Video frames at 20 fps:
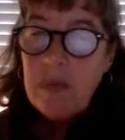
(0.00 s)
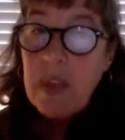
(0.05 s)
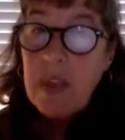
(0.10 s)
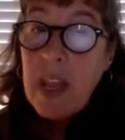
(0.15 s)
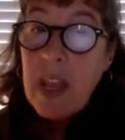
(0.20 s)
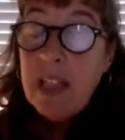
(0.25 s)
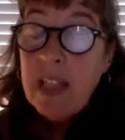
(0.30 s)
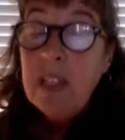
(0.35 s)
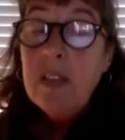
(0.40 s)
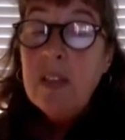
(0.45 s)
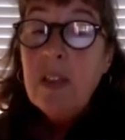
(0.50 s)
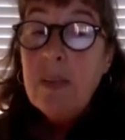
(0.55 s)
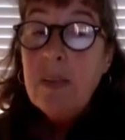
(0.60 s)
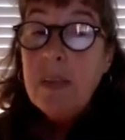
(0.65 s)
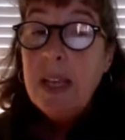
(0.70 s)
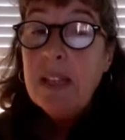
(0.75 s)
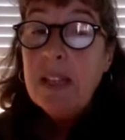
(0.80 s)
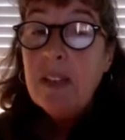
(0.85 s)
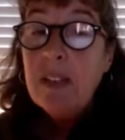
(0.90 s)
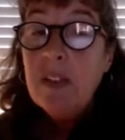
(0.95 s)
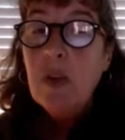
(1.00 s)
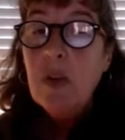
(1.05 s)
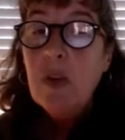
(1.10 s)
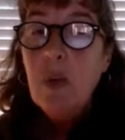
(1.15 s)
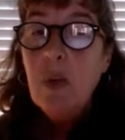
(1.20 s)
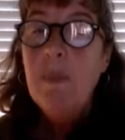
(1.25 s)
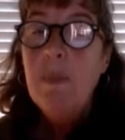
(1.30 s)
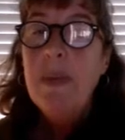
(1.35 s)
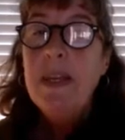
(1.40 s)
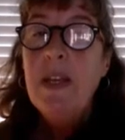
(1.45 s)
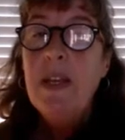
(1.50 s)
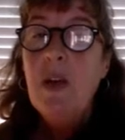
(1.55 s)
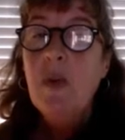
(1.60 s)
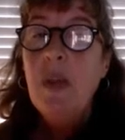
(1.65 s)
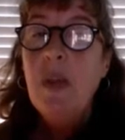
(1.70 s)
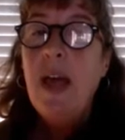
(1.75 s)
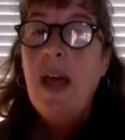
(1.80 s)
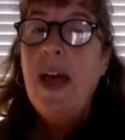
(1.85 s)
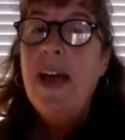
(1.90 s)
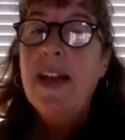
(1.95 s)
And in some cases there will be no
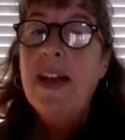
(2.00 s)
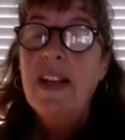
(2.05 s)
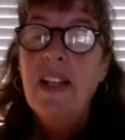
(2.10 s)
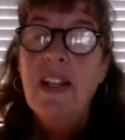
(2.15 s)
lag.